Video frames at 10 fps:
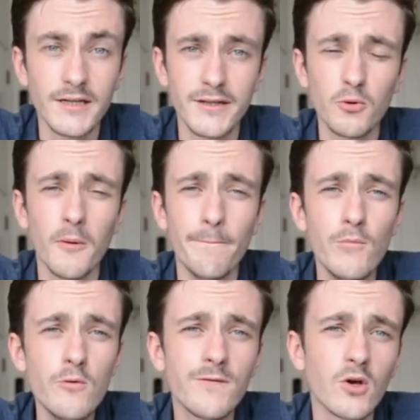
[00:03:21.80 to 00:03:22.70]
Now,
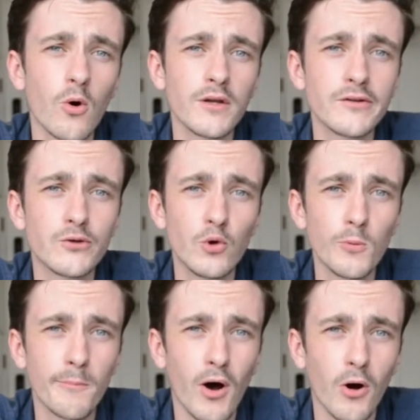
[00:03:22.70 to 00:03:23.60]
moving on
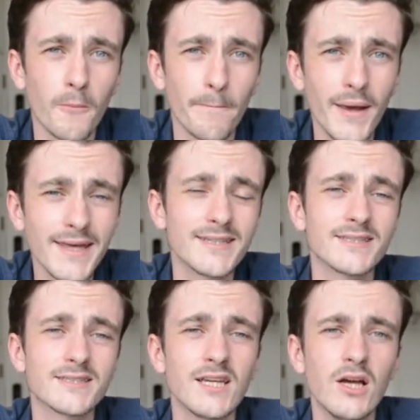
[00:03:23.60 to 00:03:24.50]
to
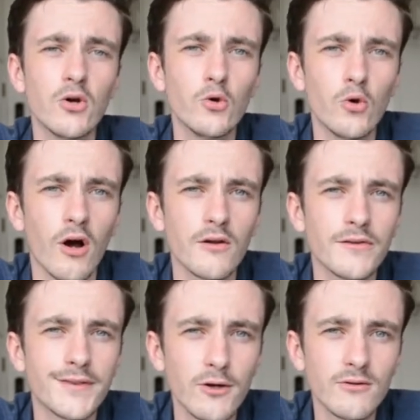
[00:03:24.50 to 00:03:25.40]
Palmeiras, who
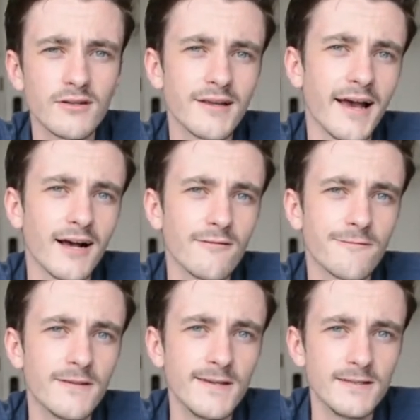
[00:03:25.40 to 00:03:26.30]
undoubtedly have
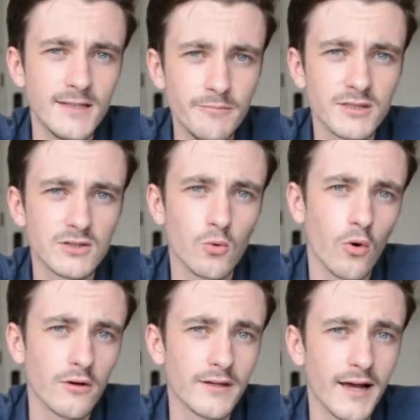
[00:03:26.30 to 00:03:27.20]
the deepest
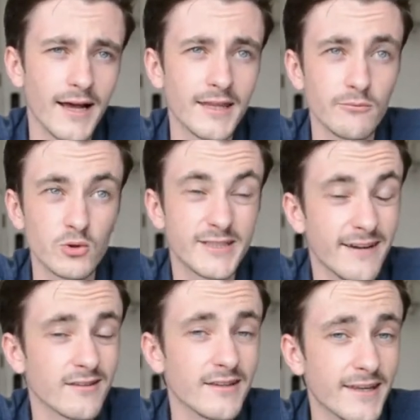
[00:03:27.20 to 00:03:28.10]
squad and the most
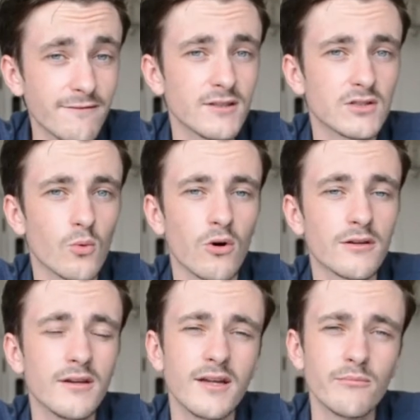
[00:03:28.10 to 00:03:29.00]
technically gifted
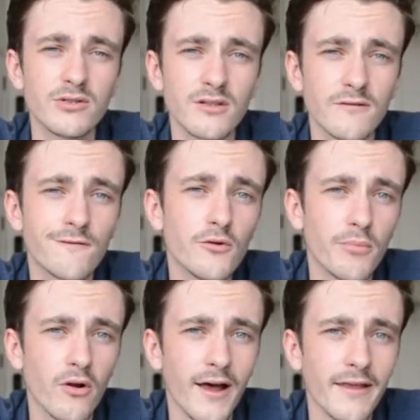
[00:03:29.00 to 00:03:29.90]
squad in Brazilian
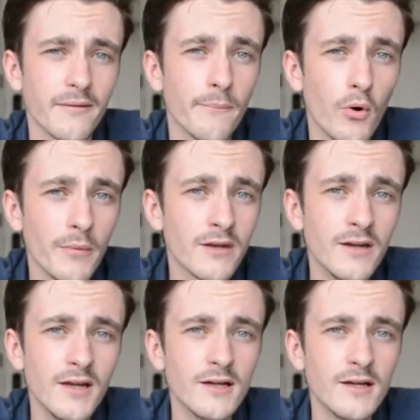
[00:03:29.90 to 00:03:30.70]
football at the moment.